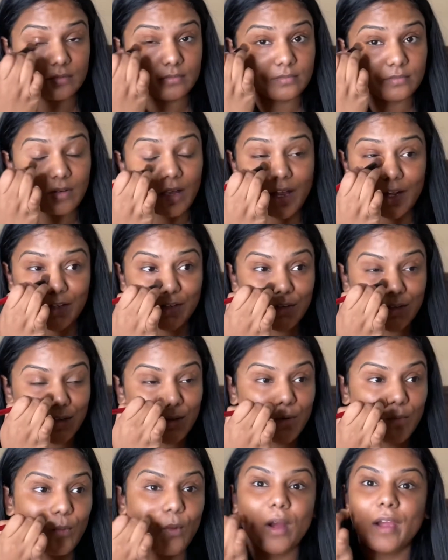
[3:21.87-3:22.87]
I Drink
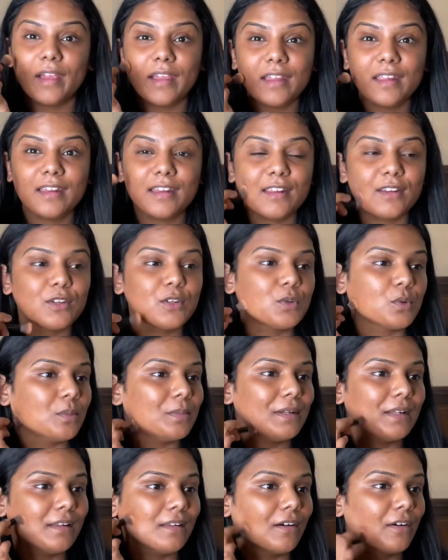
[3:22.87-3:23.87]
Wine and To Be
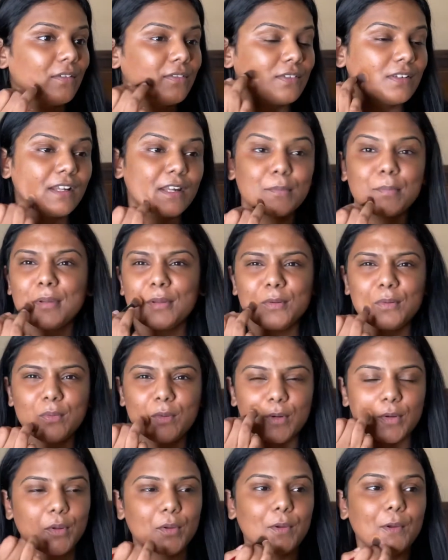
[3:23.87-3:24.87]
Loved. Let me know
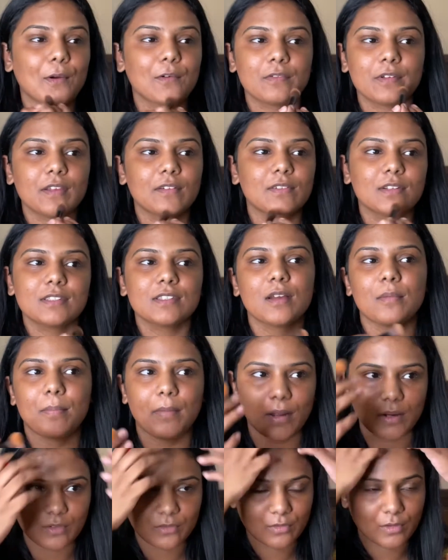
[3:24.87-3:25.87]
what are your favorites
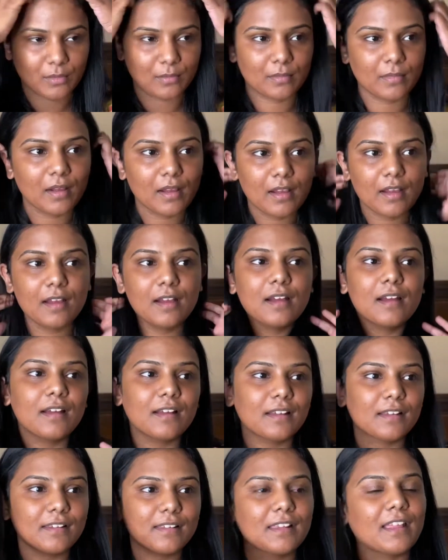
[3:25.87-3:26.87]
apart from
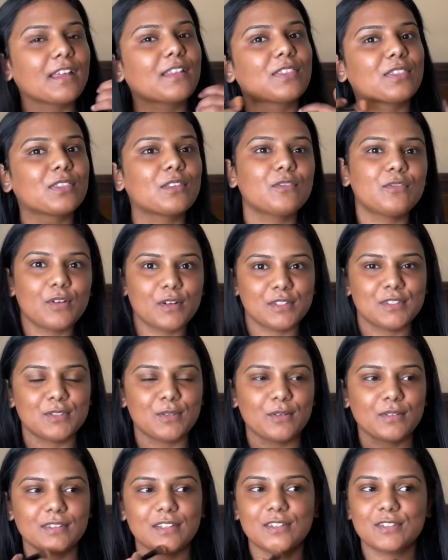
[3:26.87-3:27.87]
like the first
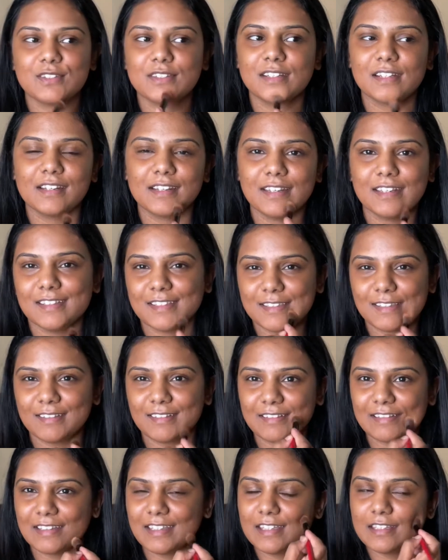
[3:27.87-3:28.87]
song that she released, the
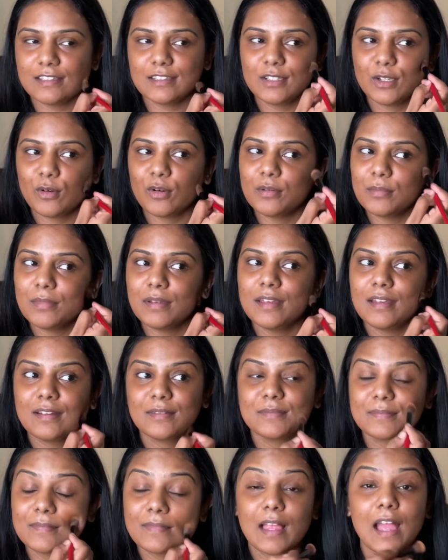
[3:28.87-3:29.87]
Easy On Me.
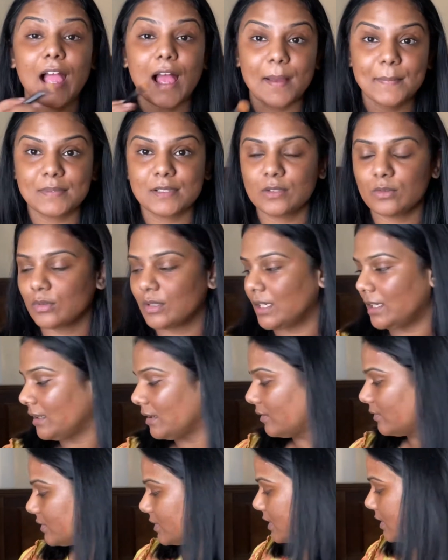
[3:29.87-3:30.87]
Absolutely
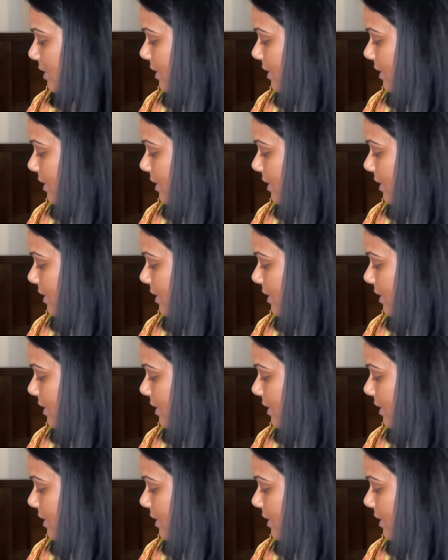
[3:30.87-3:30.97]
loved it.